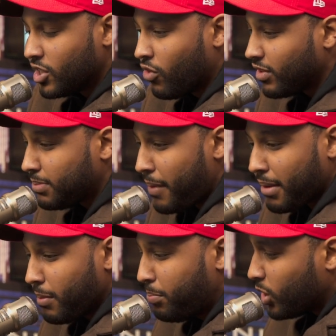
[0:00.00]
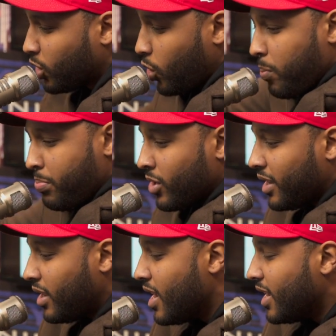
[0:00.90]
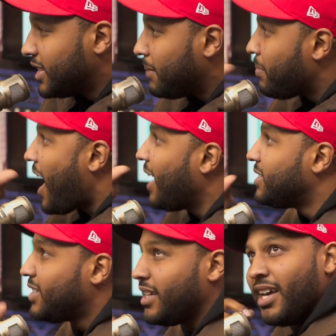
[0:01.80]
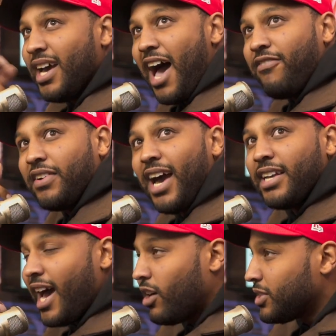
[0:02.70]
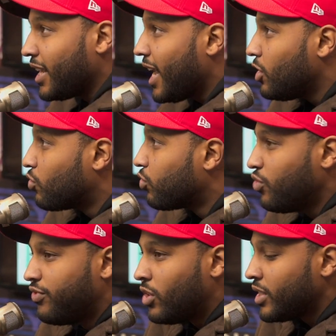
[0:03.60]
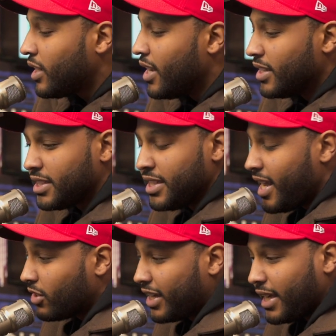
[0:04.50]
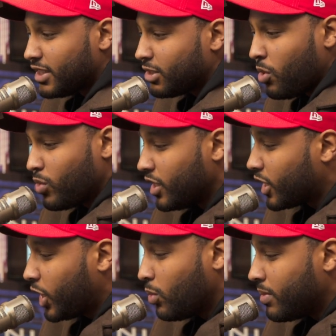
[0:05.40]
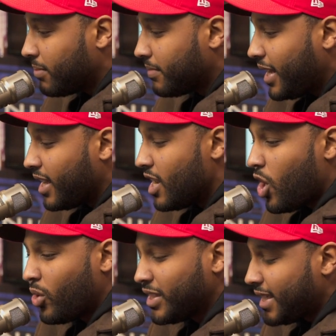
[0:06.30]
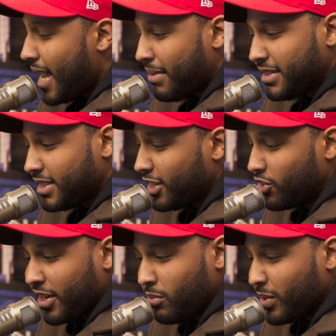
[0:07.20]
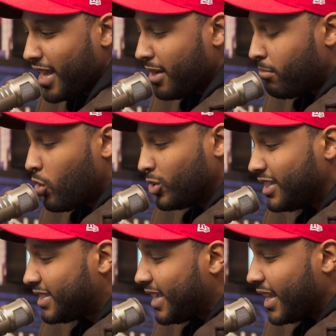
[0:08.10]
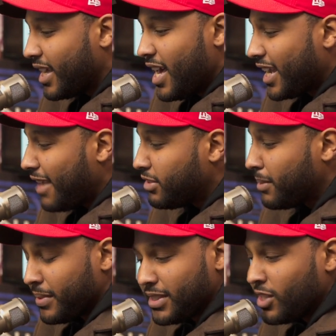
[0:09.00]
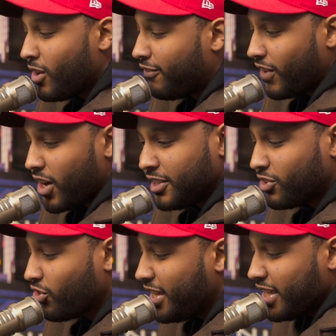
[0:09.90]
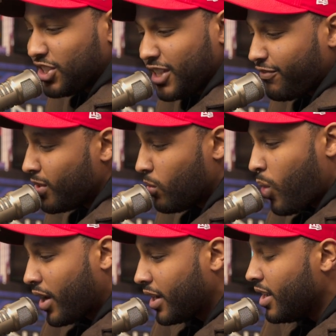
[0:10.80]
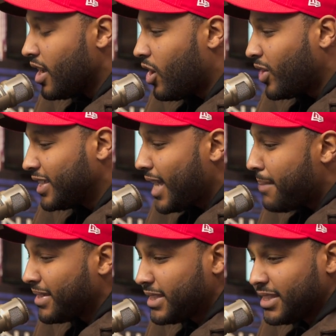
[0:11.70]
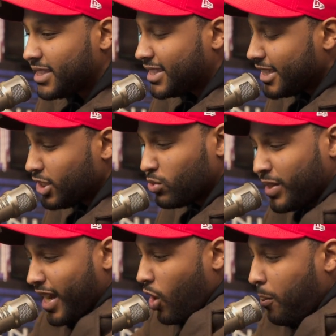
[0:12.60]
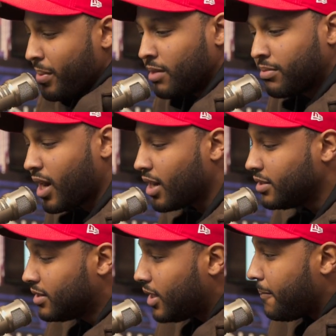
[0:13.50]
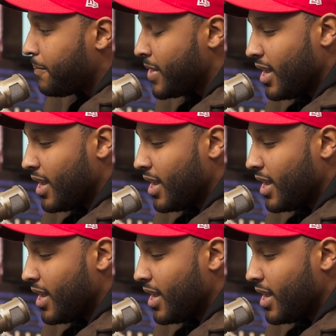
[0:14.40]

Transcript: Gonna respect me, put a coupe on it. Sipping iced tea, I forgot the house ain't got no roof on it. Chanel kick, smoking the Cuban, I'm lit. Only time I see green when they emoji sick. Life's a bitch and I'm flirting. Three years shifting, I'm working. Only time I see success is when they open them curtains up.